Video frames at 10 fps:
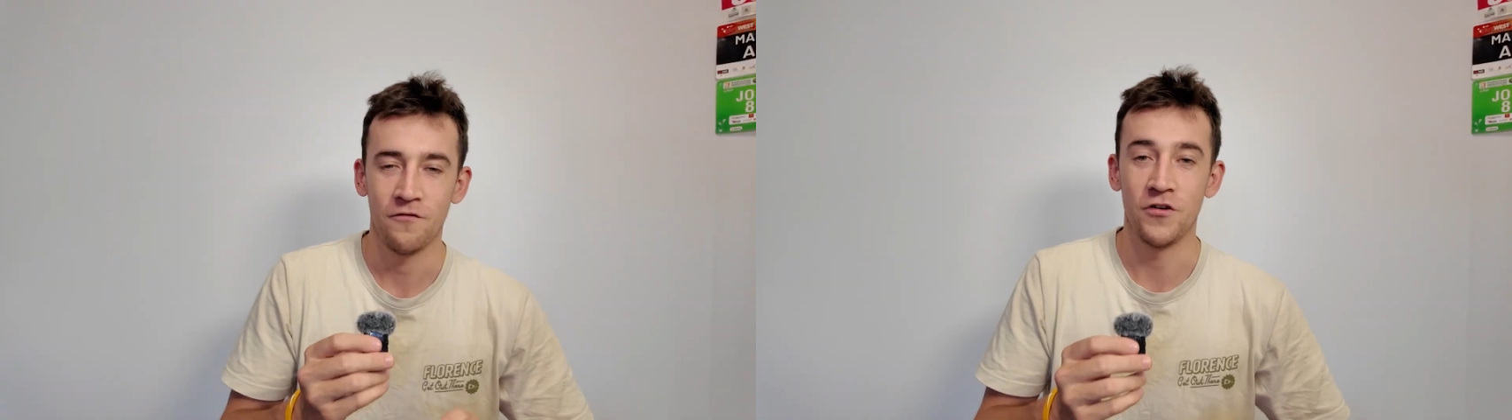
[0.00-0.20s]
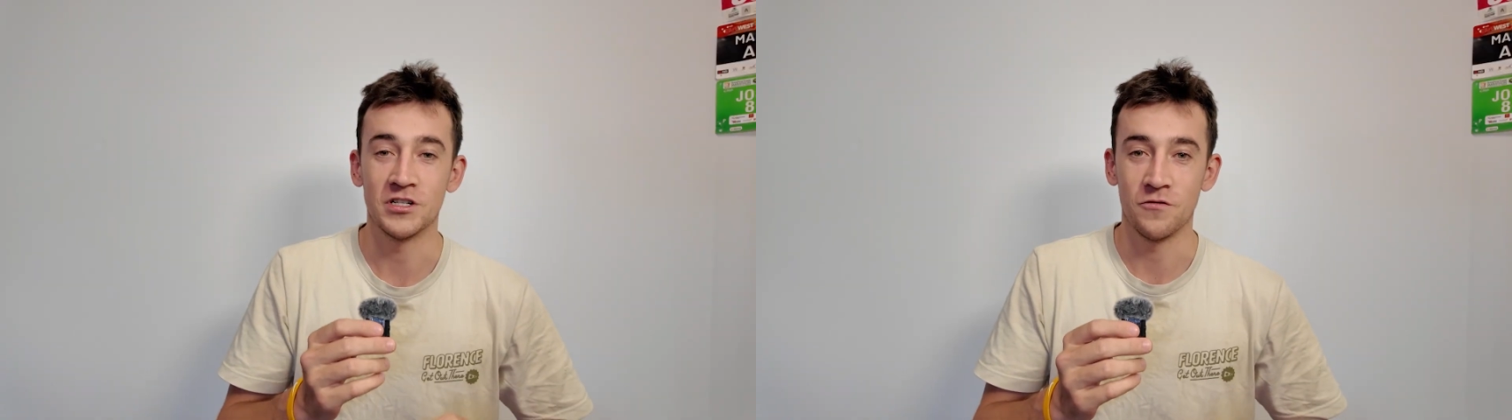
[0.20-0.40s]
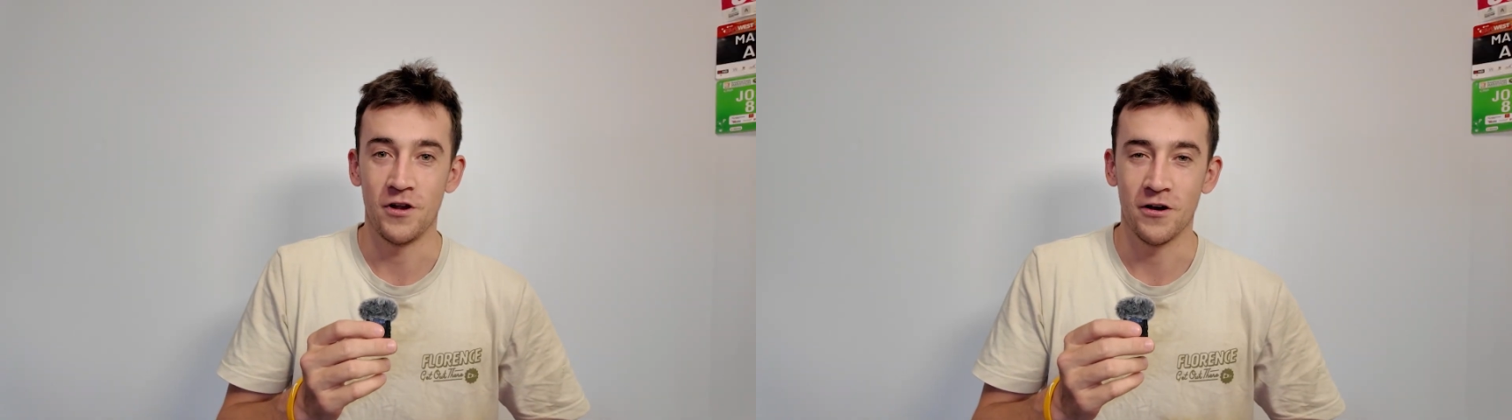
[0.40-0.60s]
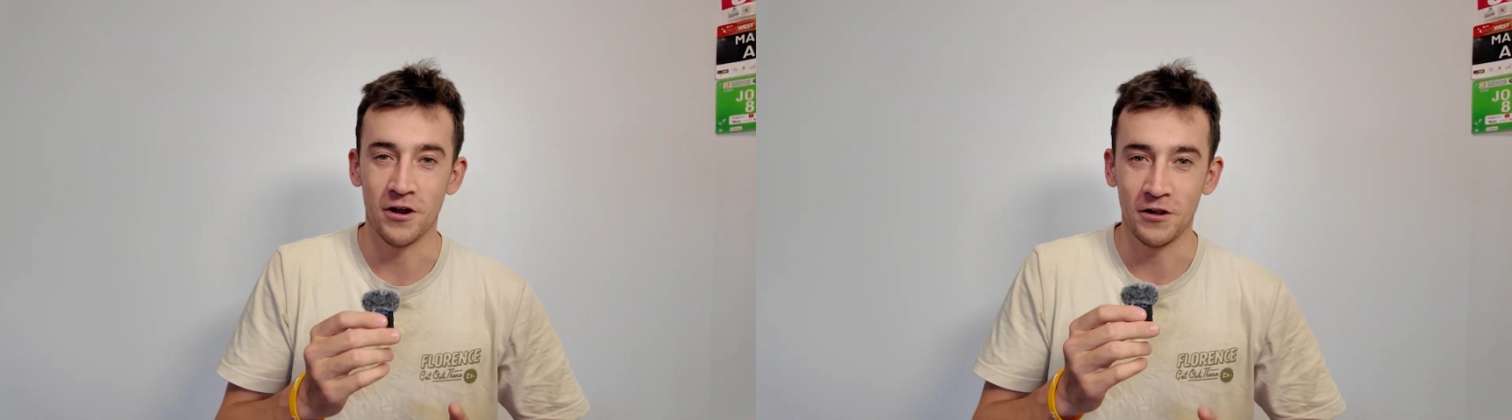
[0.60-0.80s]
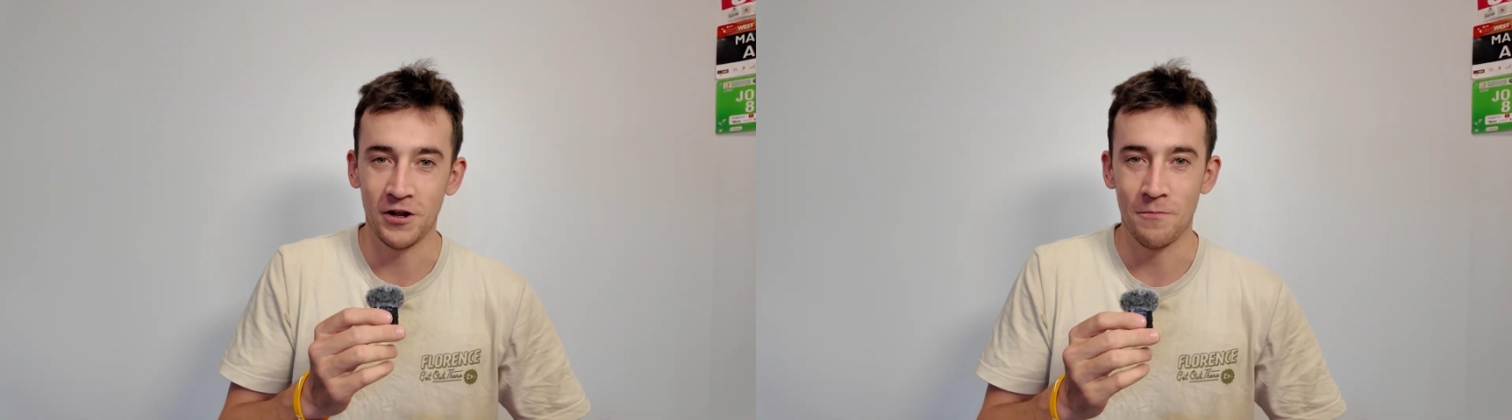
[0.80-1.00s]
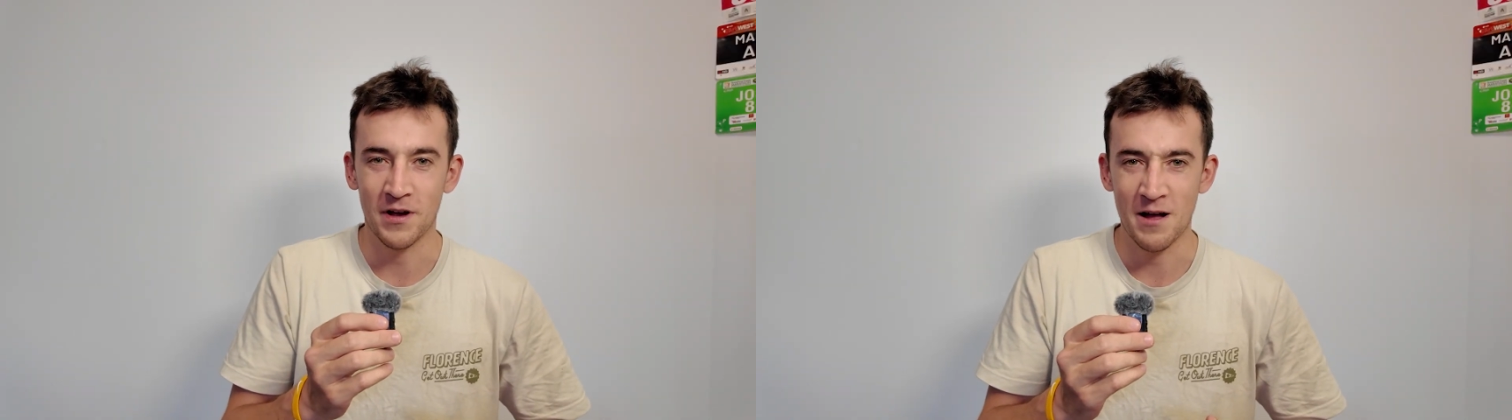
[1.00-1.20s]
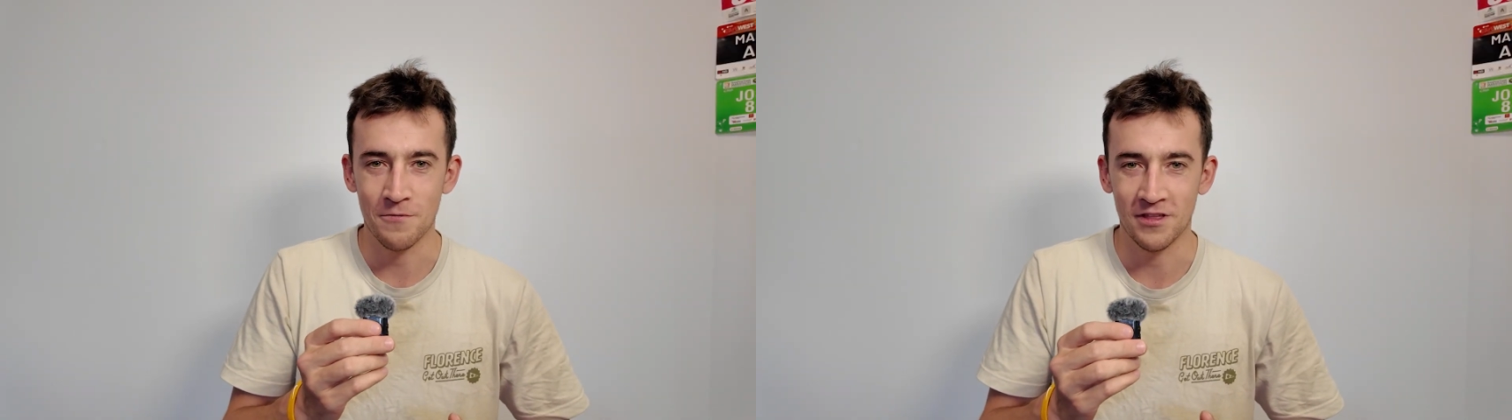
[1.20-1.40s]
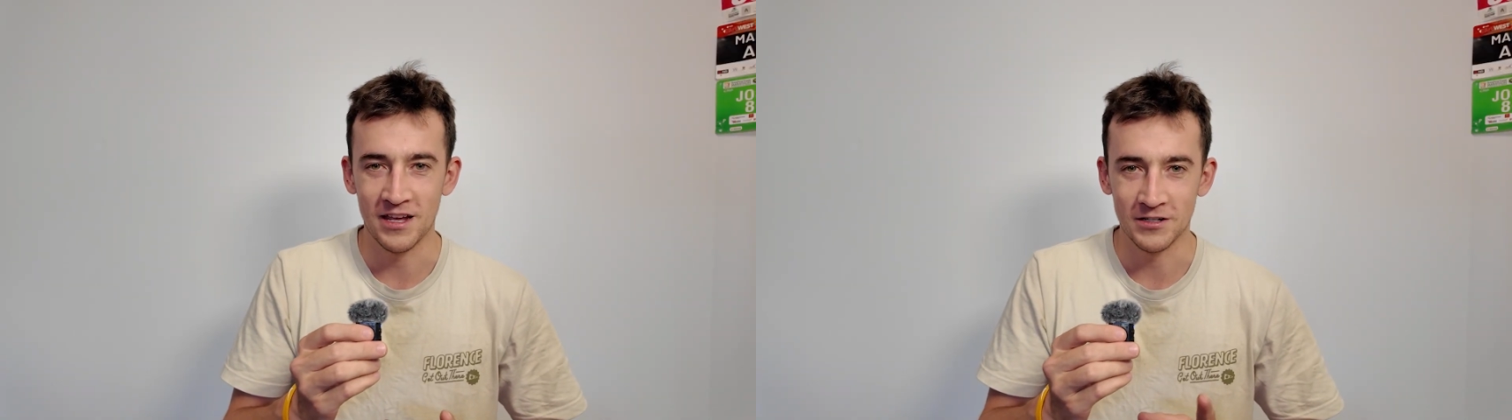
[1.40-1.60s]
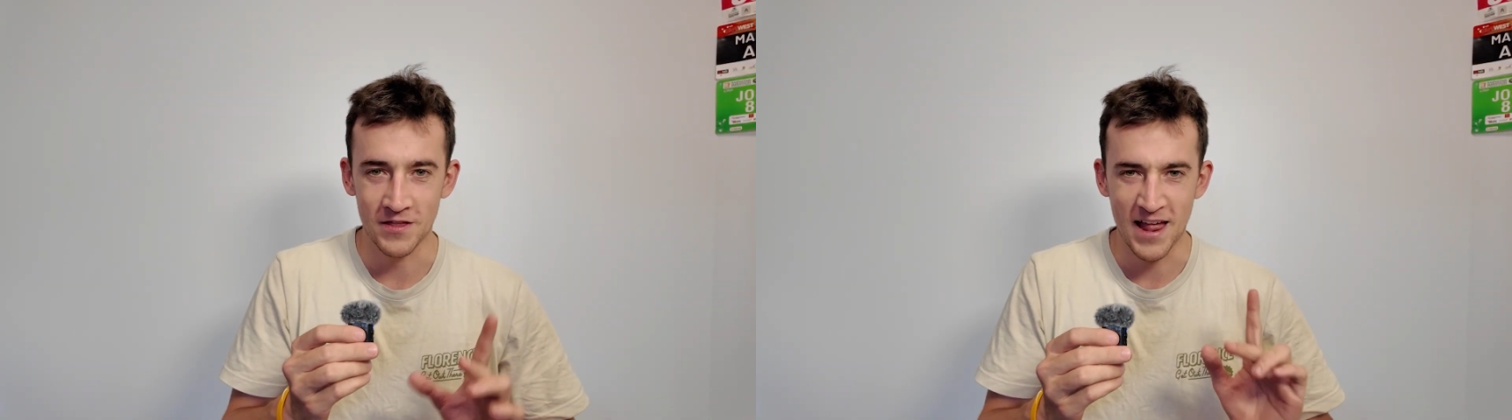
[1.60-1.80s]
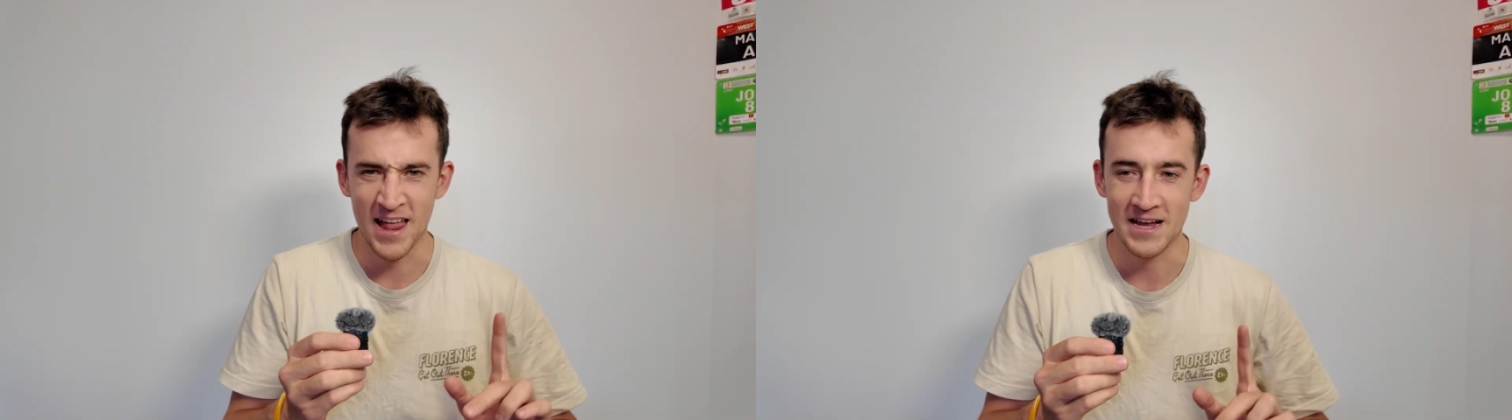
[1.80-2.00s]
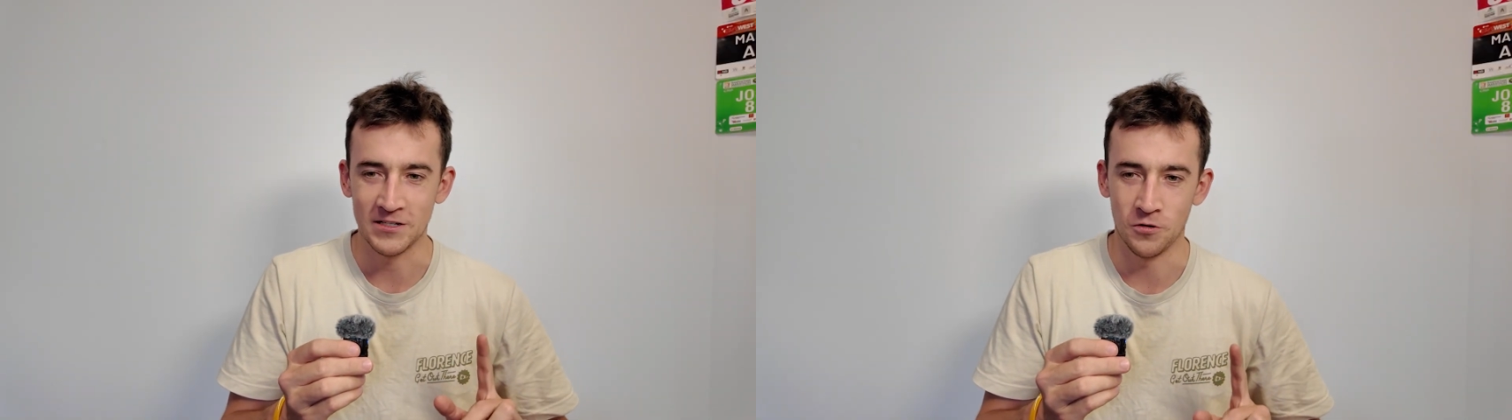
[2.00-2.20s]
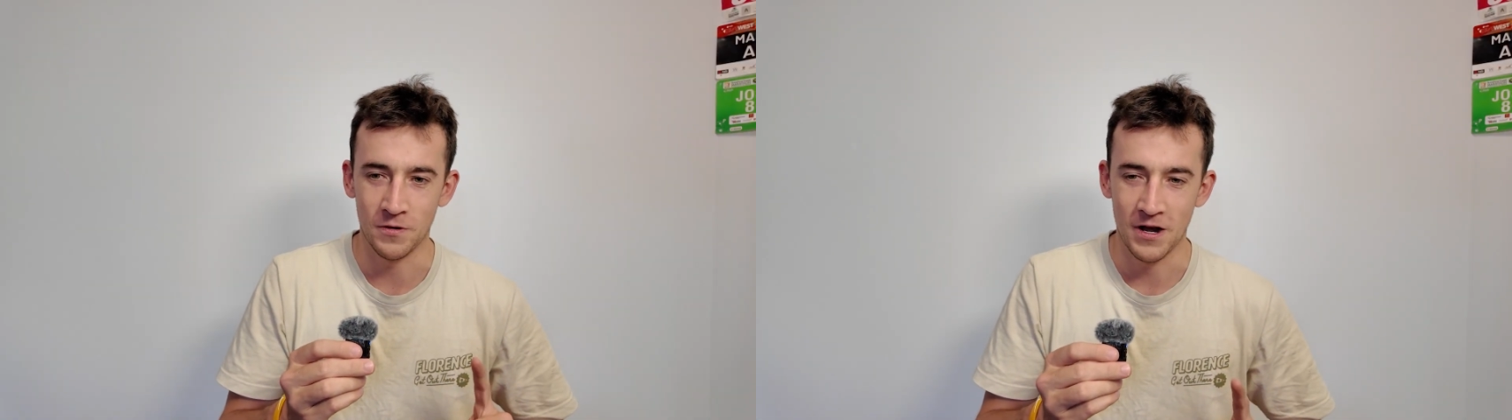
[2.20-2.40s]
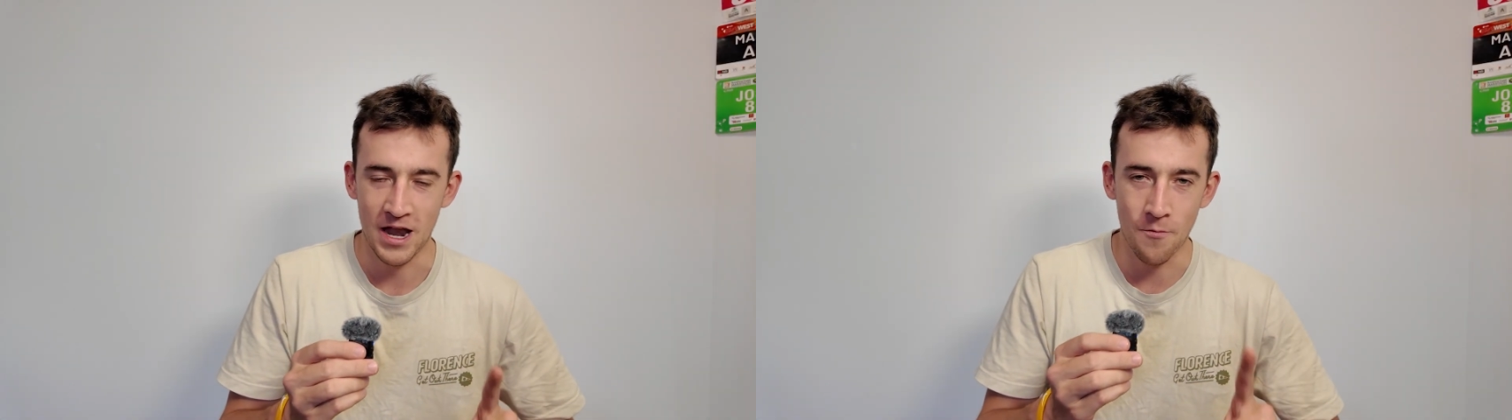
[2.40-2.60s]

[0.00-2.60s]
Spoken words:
First of all, I've got to clear up a couple of things on that last little bit.